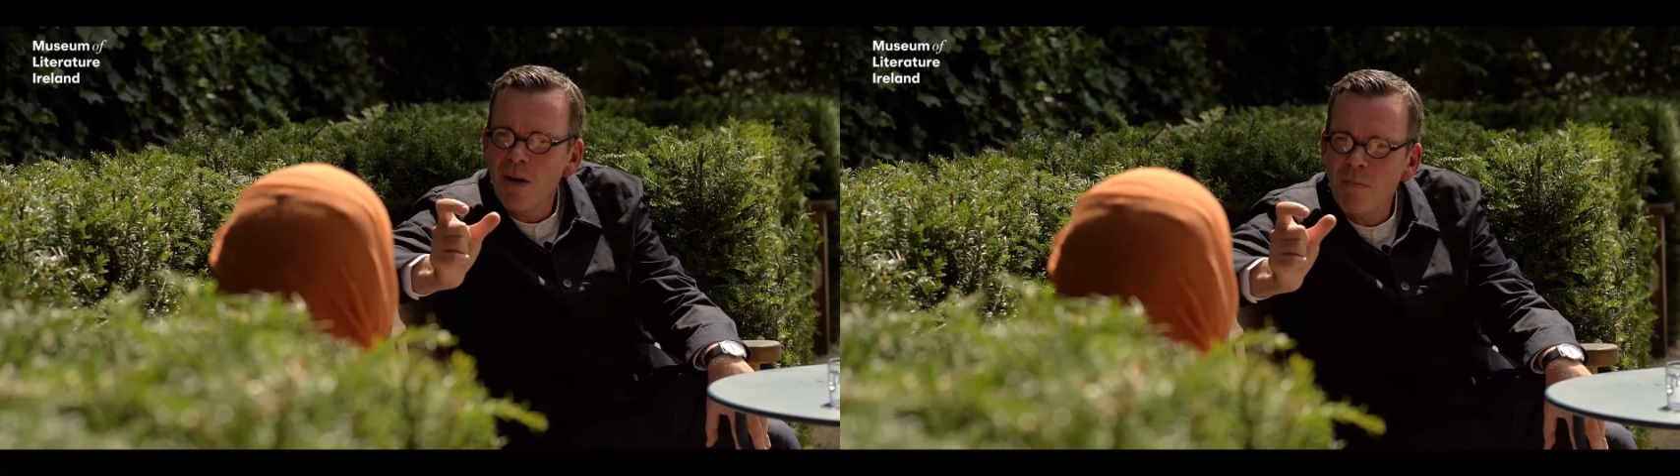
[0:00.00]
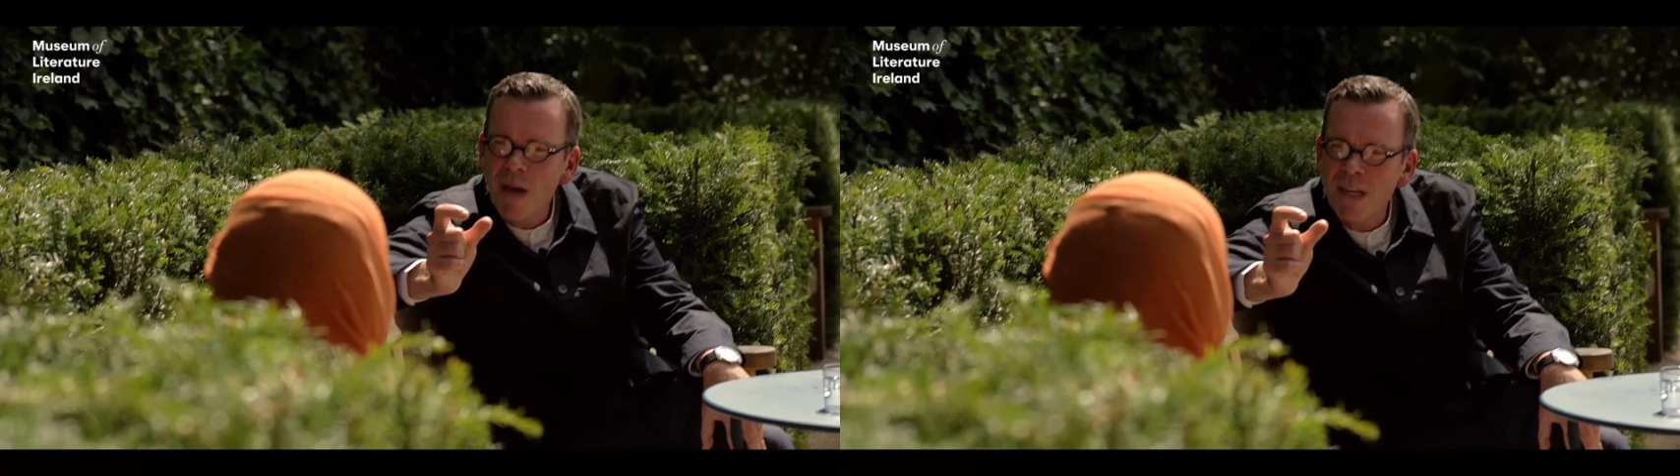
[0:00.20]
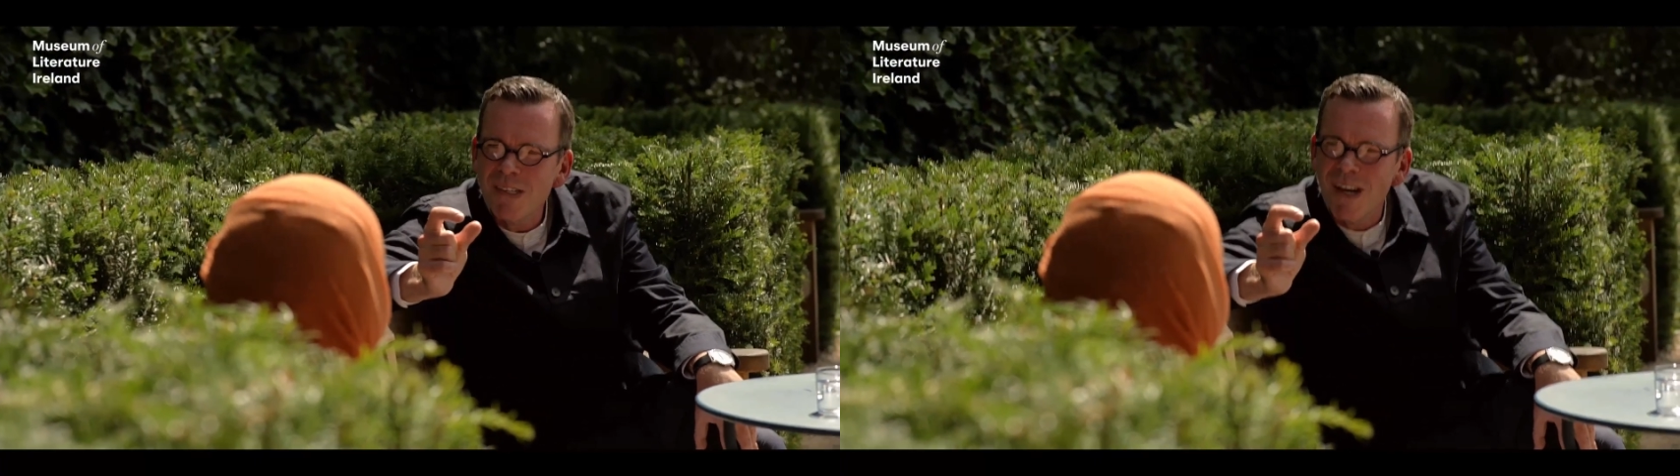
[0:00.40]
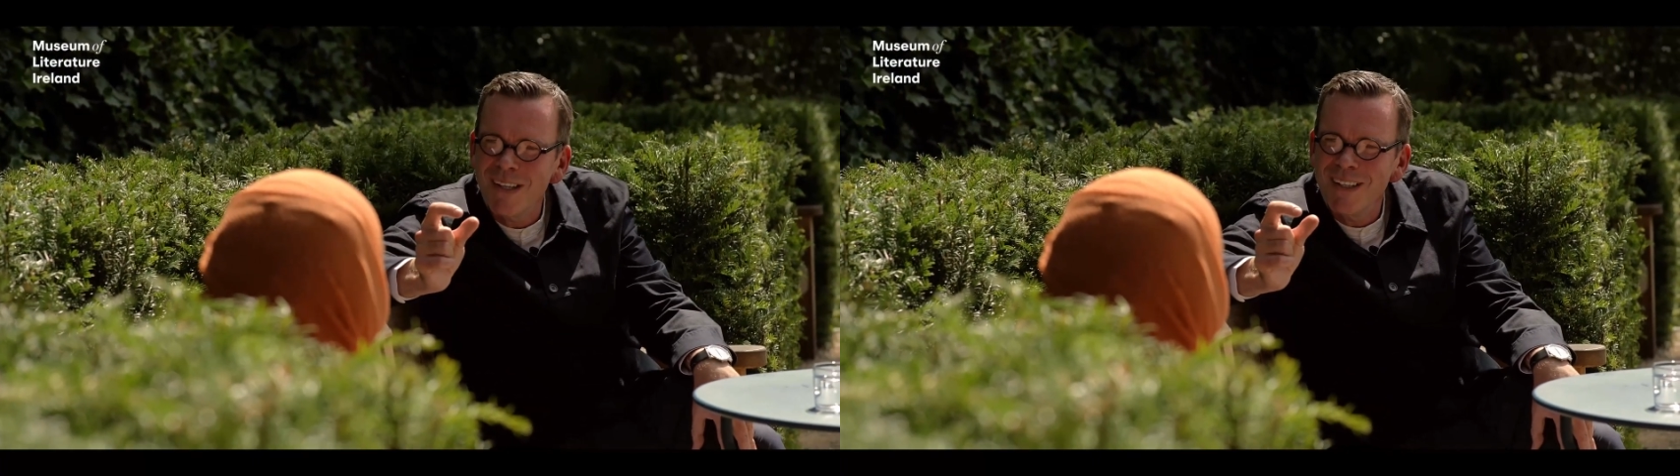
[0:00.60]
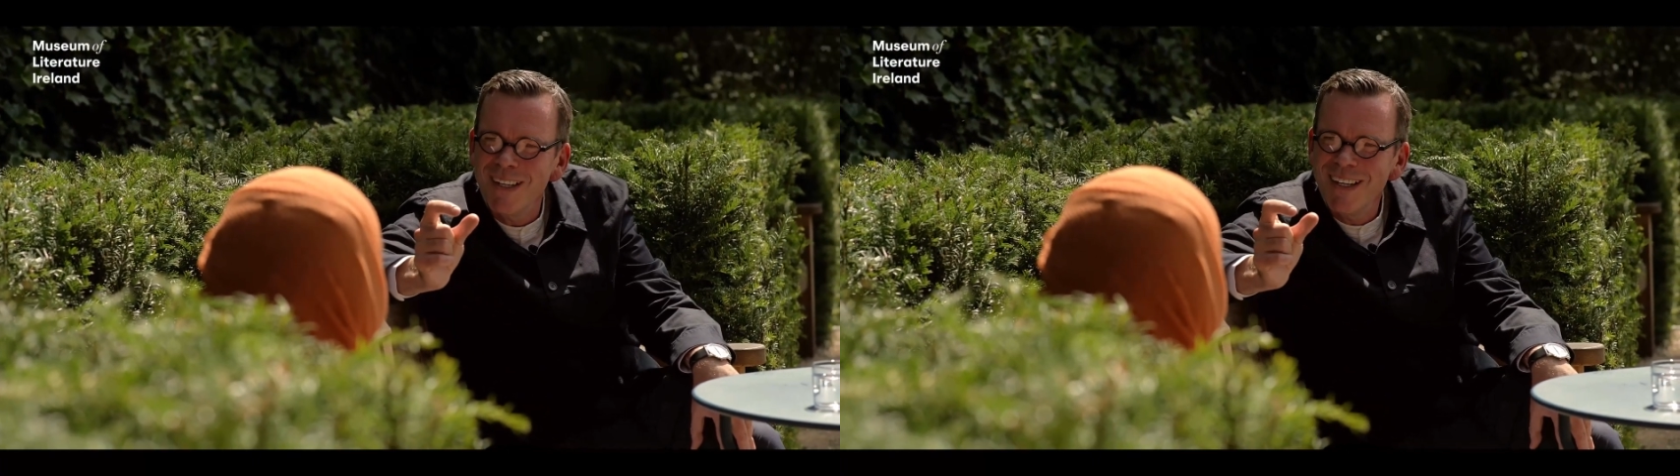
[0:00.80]
based
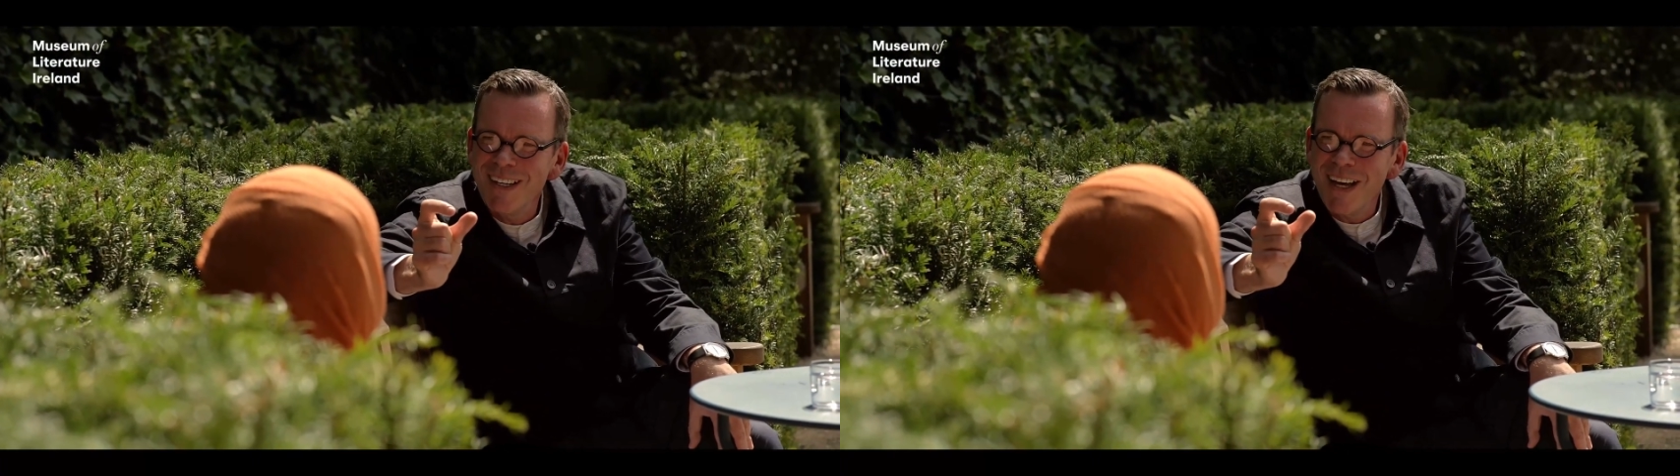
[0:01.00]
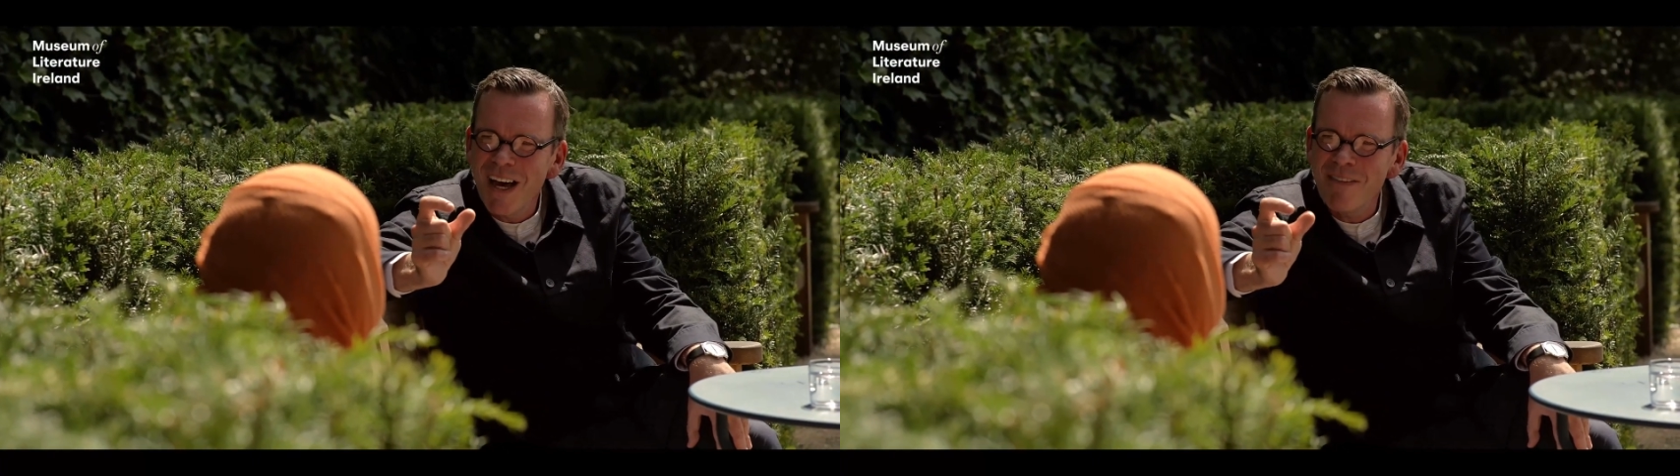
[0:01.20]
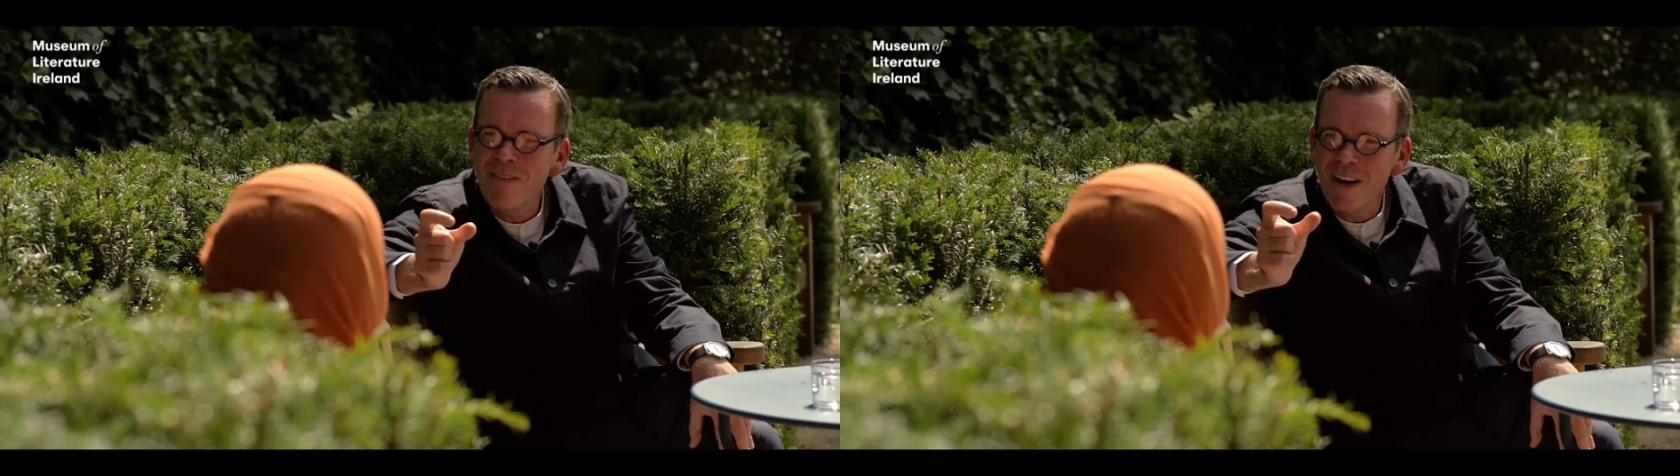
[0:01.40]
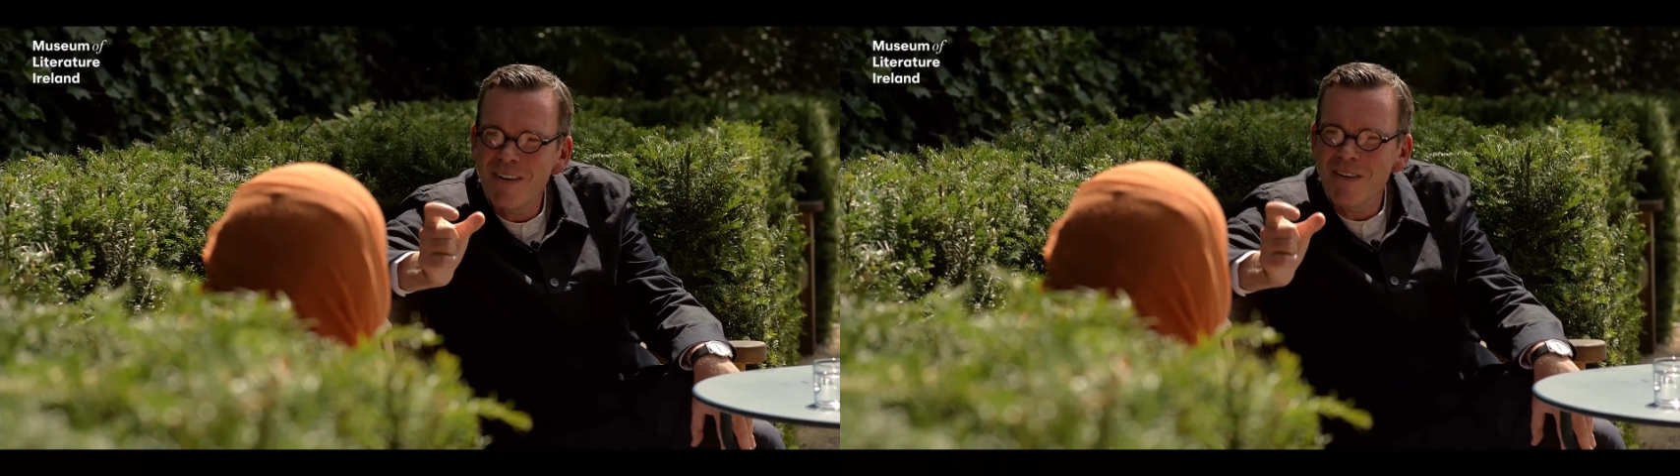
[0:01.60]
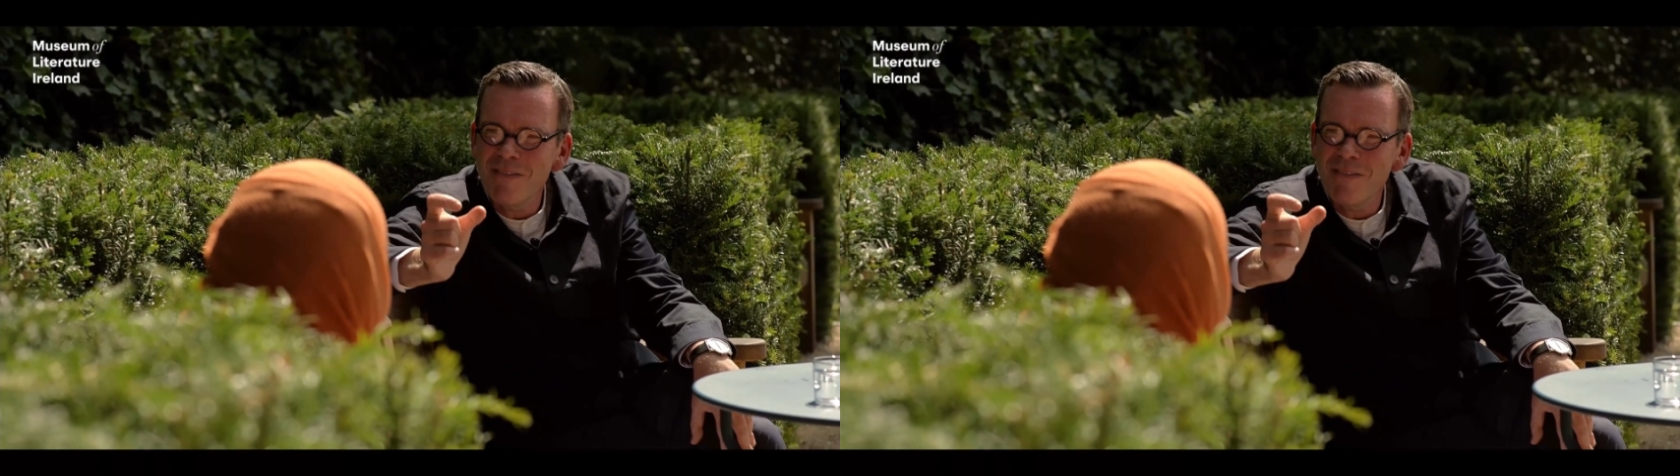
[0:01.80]
on a very,